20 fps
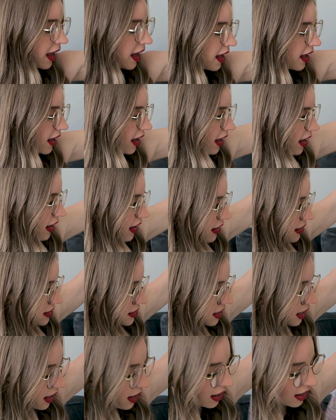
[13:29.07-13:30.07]

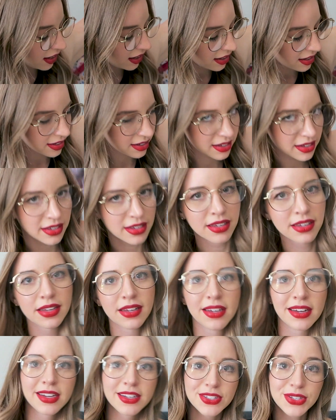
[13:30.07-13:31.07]
And
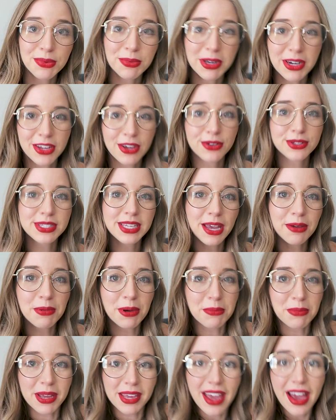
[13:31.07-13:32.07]
so I'm gonna cozy up
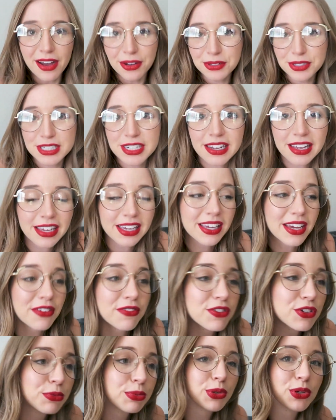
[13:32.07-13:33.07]
on my couch, get
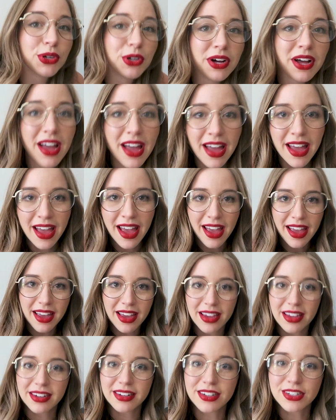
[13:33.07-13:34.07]
comfortable,
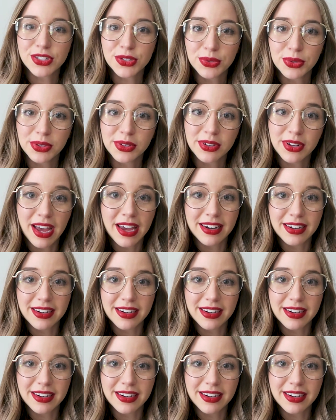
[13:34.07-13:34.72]
and do a little